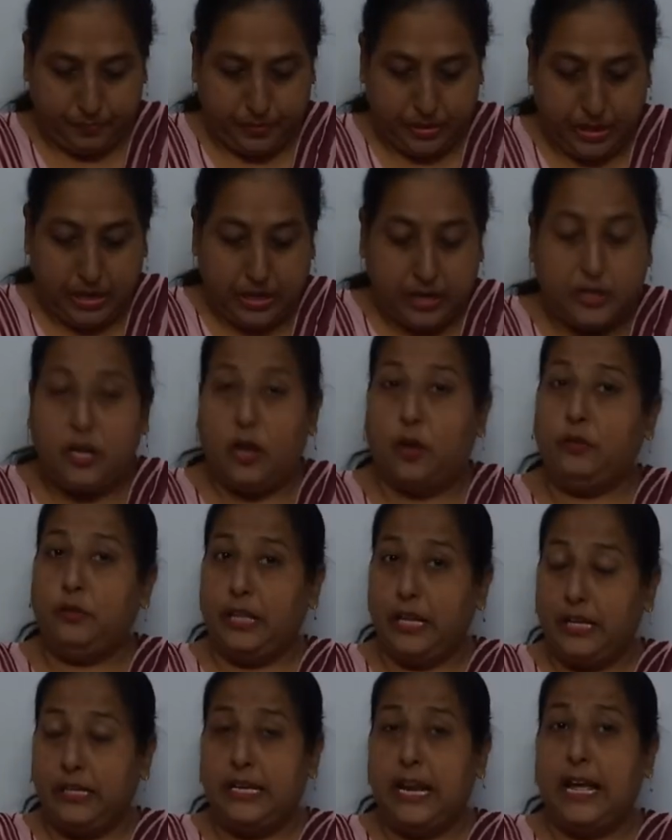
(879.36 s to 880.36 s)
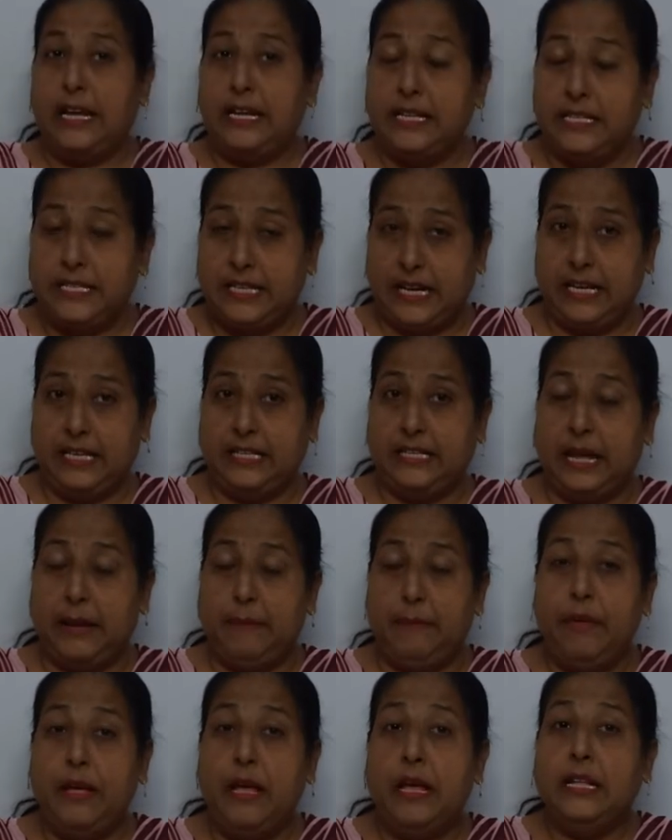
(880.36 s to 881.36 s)
Now think tank is telling them
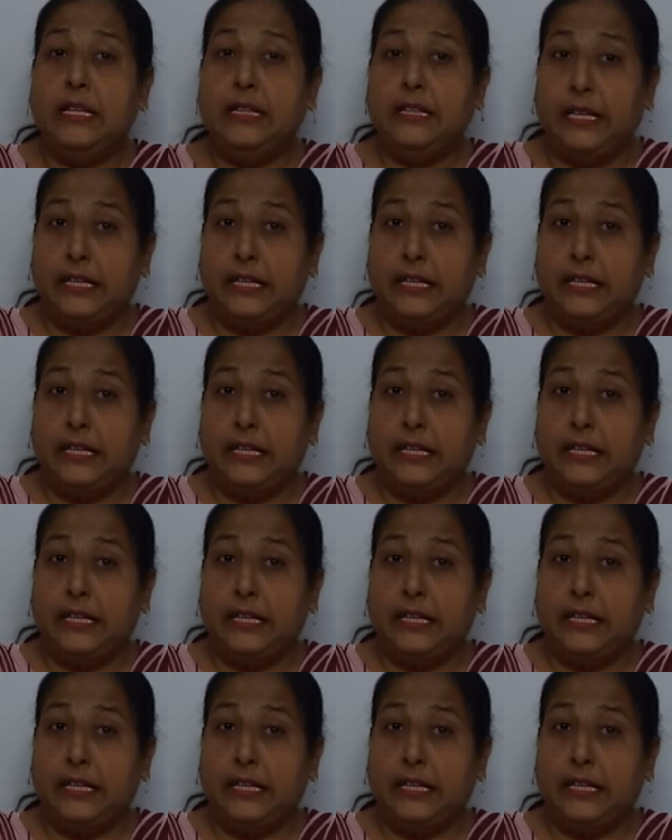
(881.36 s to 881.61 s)
the